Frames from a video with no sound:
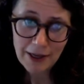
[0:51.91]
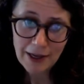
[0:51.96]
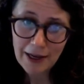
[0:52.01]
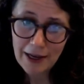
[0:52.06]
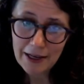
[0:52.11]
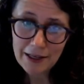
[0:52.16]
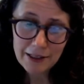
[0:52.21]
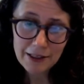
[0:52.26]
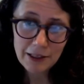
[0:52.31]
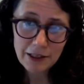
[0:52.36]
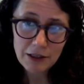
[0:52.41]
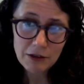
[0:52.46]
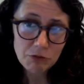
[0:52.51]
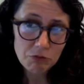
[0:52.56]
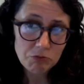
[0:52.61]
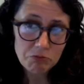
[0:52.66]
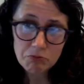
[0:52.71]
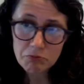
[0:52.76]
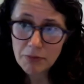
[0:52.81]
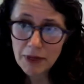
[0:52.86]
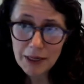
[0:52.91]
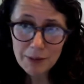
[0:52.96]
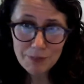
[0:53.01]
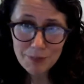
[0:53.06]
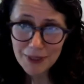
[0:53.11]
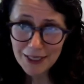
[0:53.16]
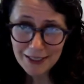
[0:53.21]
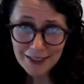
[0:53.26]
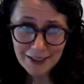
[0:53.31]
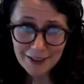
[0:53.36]
and may
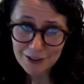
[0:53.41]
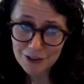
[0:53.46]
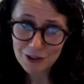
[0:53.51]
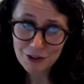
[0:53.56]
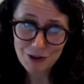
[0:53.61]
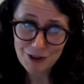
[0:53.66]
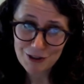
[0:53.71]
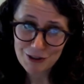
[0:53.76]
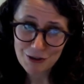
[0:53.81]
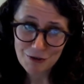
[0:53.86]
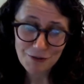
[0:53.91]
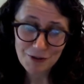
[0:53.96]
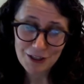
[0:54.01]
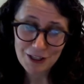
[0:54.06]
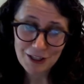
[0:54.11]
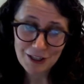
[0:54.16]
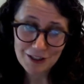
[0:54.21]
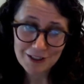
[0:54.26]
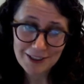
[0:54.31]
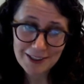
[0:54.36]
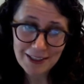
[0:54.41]
be on Tagrisso for years.